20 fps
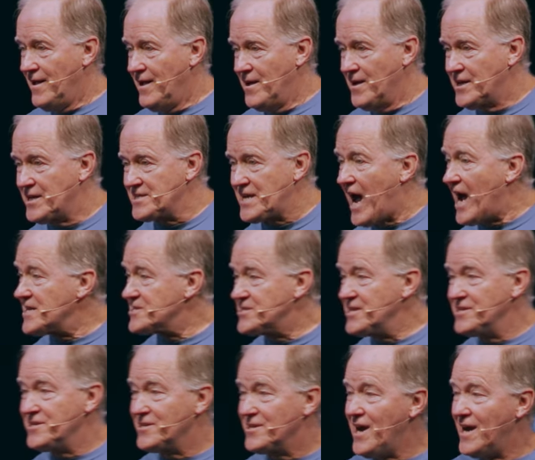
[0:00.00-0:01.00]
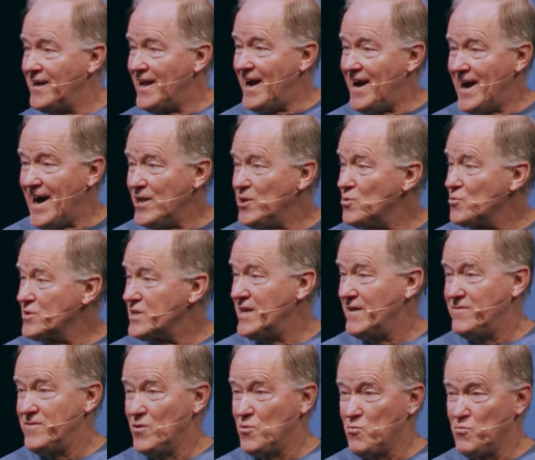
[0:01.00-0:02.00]
because i said god i don't
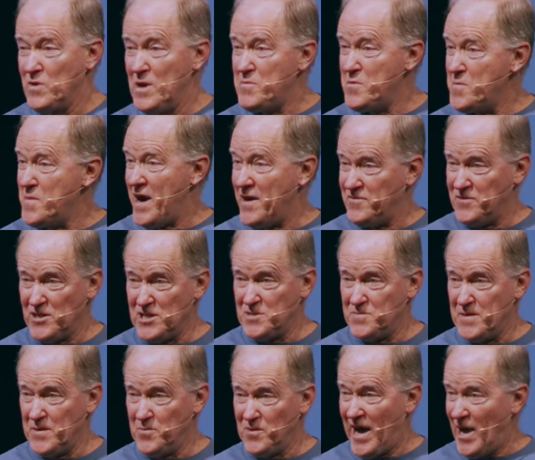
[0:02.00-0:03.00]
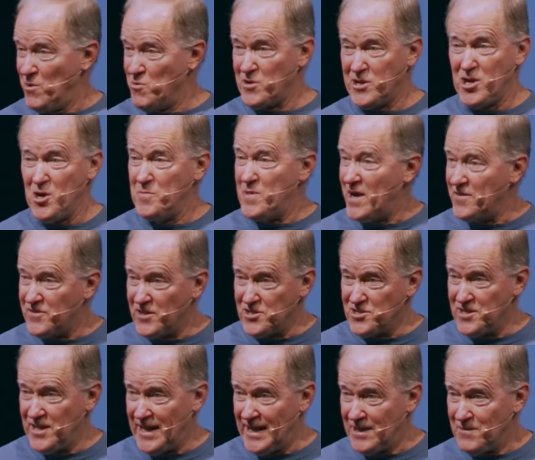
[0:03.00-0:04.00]
give a rip about these people i don't care about these
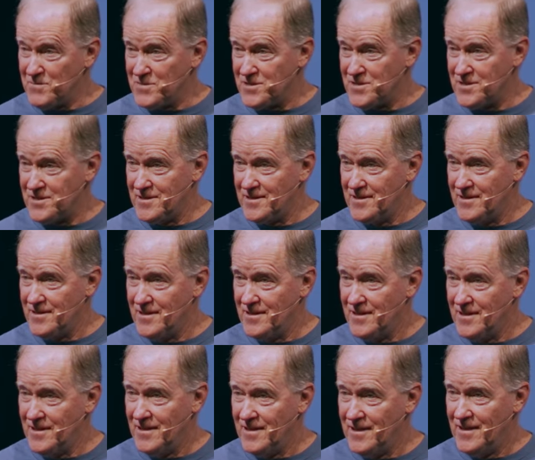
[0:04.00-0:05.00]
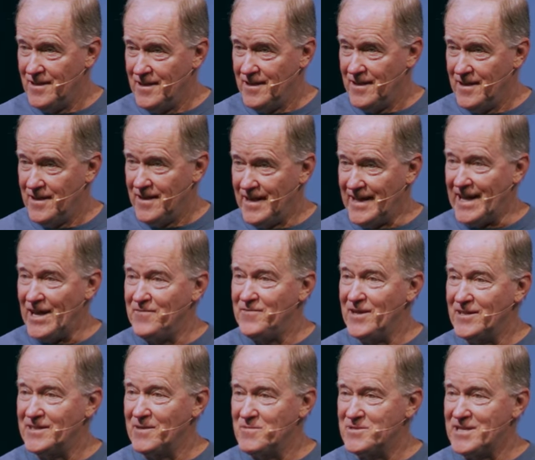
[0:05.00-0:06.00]
names and i
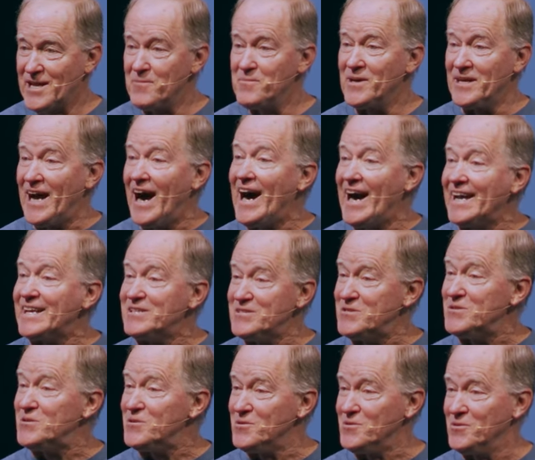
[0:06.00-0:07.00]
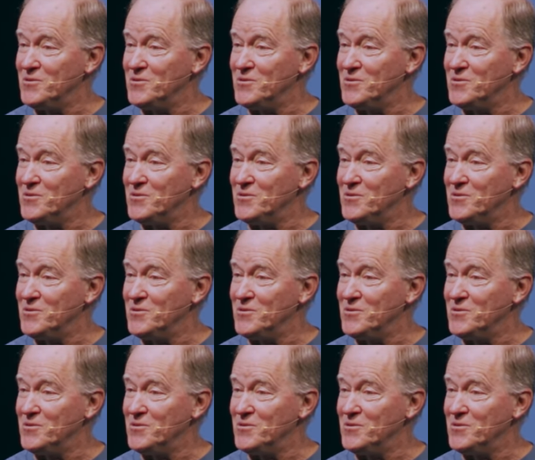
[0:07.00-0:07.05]
felt him say but i do